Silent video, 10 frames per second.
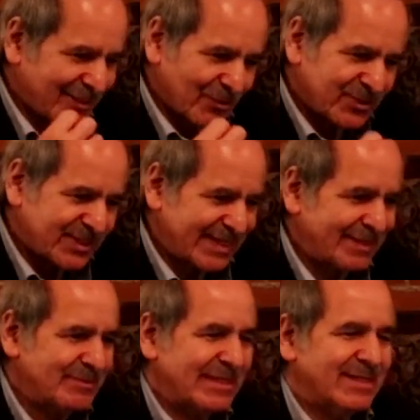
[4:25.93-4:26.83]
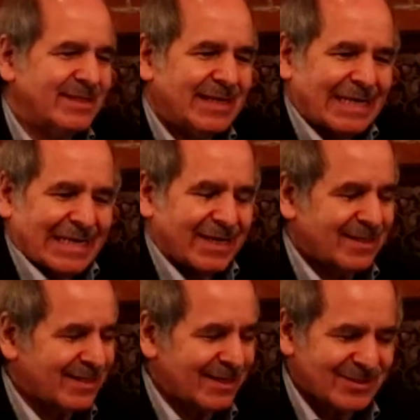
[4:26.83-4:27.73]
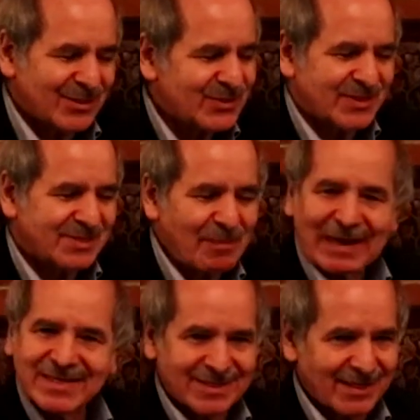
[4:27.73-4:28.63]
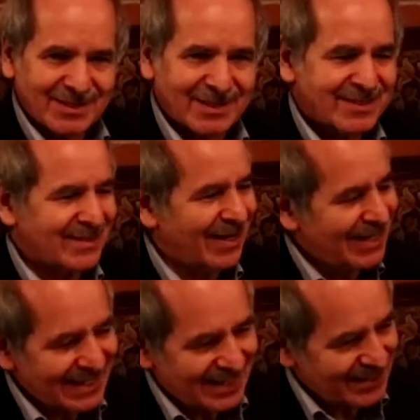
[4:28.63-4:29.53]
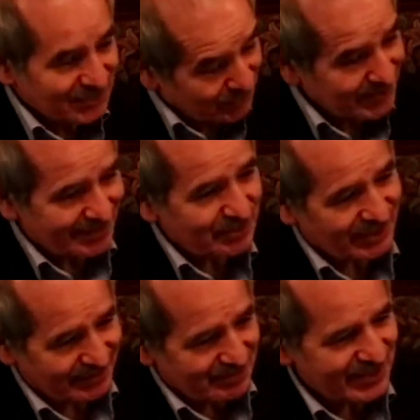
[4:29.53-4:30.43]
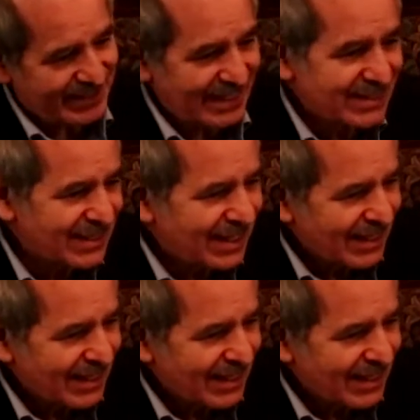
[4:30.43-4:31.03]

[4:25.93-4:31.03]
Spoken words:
cinnamon. Just the spices on this is really pretty nice.